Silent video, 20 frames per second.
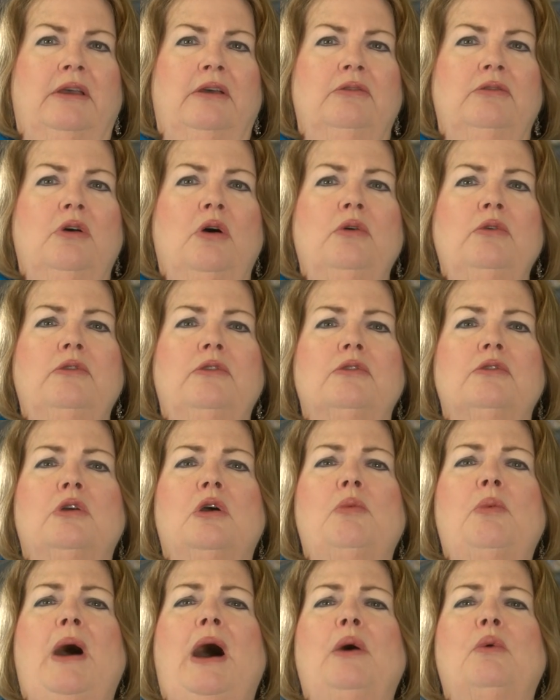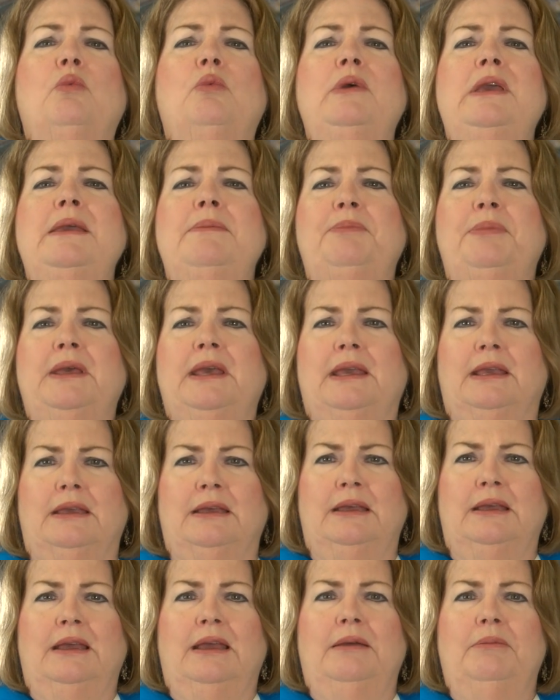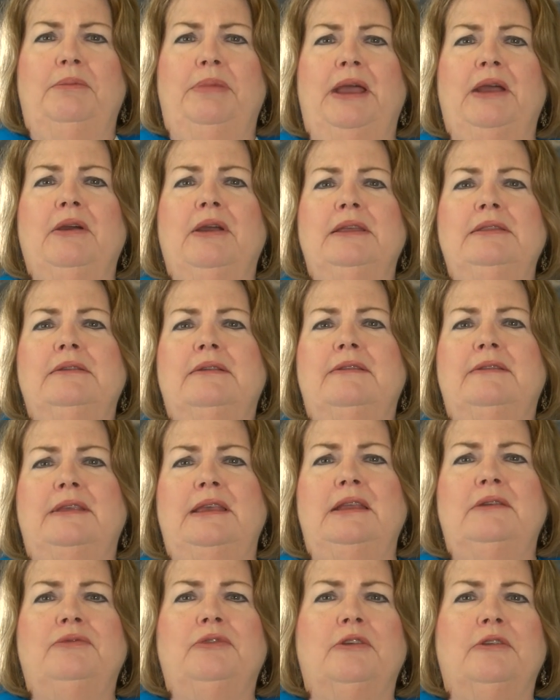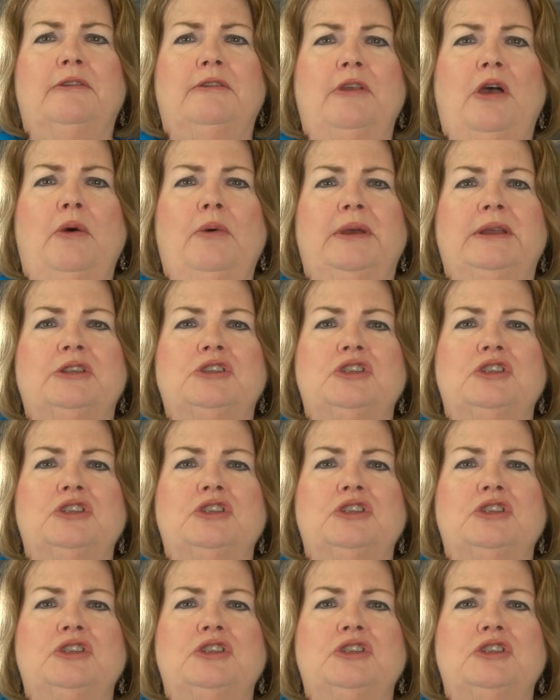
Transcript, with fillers: Those who go out weeping, bearing the seed for sowing,